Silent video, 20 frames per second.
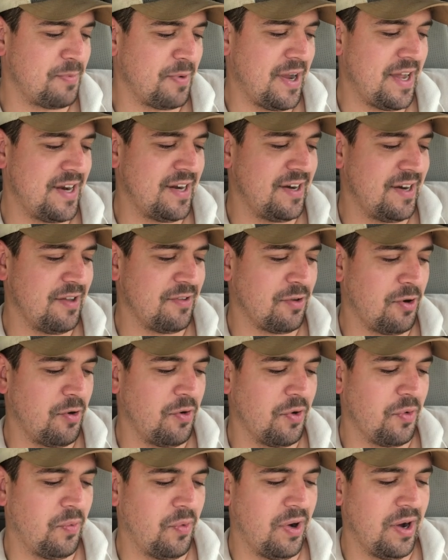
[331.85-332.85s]
Brandon is
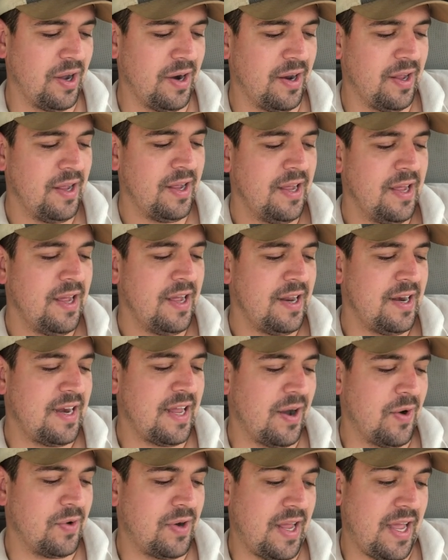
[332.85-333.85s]
0-1
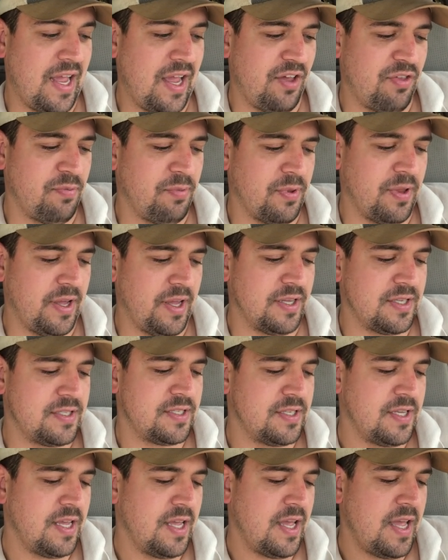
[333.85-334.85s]
down to 8th
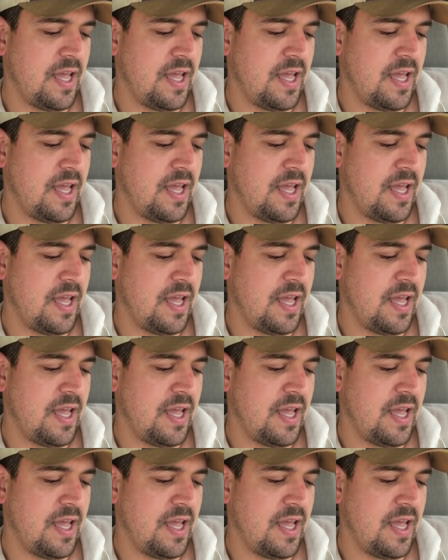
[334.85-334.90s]
place.